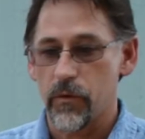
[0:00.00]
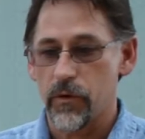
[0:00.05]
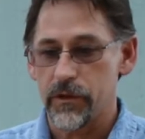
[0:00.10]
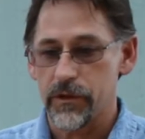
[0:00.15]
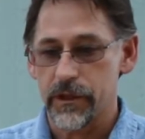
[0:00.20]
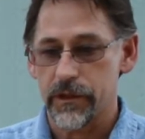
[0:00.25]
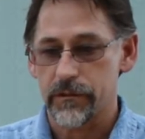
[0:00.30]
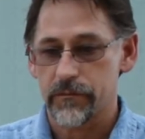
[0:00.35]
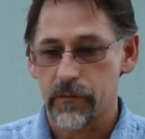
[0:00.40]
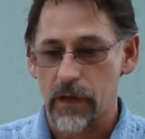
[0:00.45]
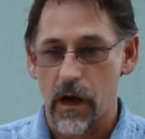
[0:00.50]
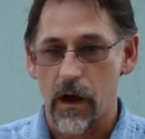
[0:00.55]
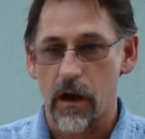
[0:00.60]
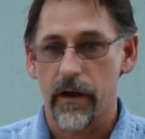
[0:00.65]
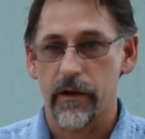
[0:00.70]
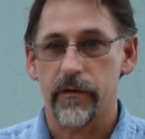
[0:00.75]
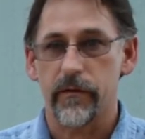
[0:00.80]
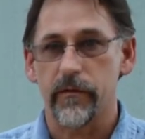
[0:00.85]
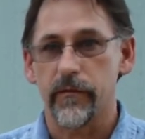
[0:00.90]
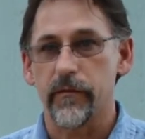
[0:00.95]
were just
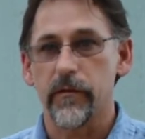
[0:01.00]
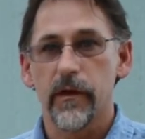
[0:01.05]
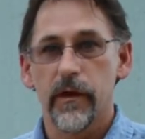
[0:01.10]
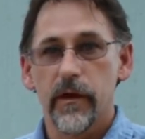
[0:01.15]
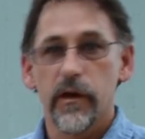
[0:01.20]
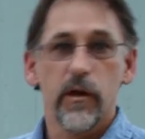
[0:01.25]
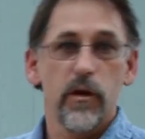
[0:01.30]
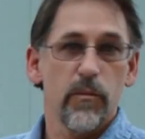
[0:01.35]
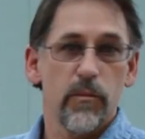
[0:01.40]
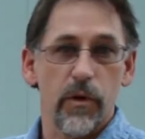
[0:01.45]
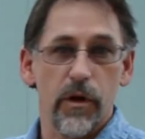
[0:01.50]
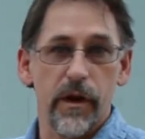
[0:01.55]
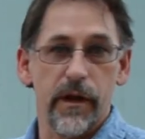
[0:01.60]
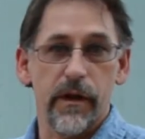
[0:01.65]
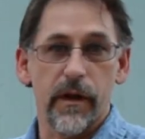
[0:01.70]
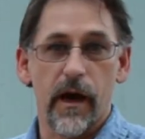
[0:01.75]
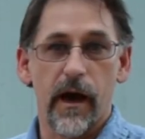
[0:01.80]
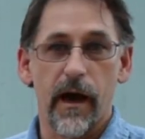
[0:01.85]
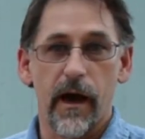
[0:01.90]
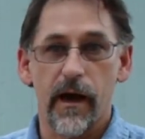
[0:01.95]
caught and put
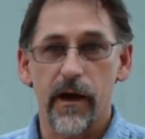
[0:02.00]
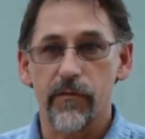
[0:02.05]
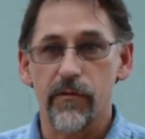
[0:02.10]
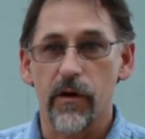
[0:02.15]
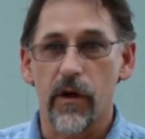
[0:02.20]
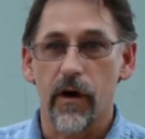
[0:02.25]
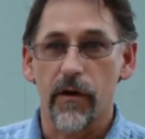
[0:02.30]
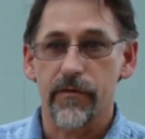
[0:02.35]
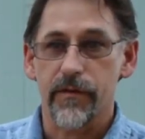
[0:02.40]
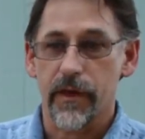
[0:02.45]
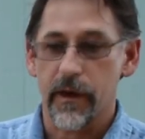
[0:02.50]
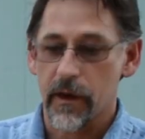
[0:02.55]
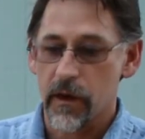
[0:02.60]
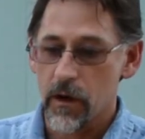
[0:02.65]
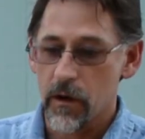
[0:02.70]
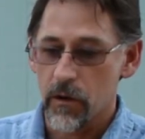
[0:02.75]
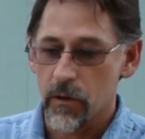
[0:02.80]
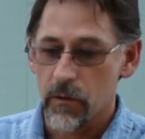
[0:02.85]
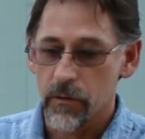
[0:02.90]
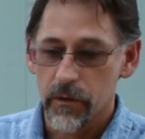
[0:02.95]
in a hive and off they
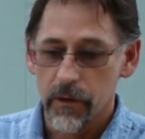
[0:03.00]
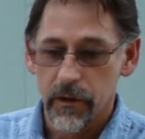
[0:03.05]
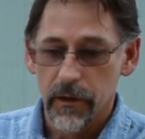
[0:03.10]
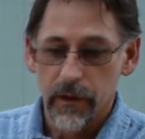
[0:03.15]
go.